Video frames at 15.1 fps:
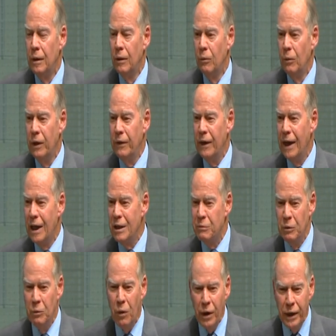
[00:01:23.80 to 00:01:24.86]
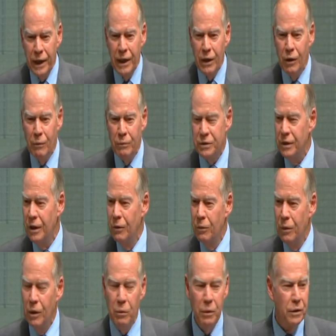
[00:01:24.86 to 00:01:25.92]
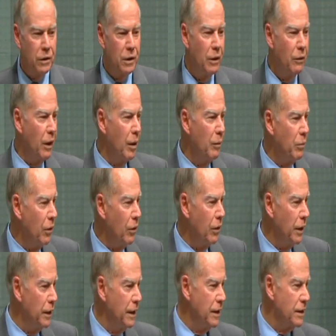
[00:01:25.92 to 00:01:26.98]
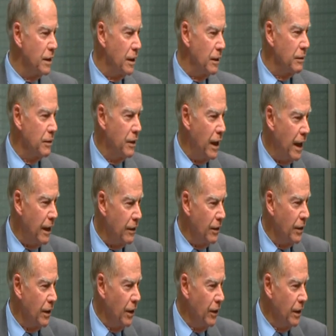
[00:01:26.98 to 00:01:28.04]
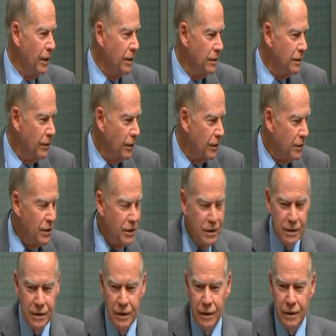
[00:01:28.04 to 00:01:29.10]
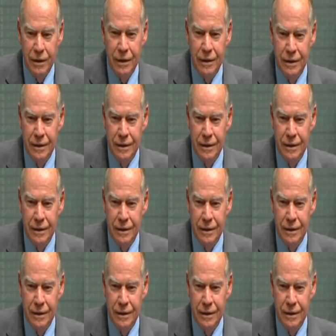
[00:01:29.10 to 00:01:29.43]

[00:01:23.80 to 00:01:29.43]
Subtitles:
when they ask me, why do you get on so well with Llew O'Brien? He's a gnat, you know, he's not that.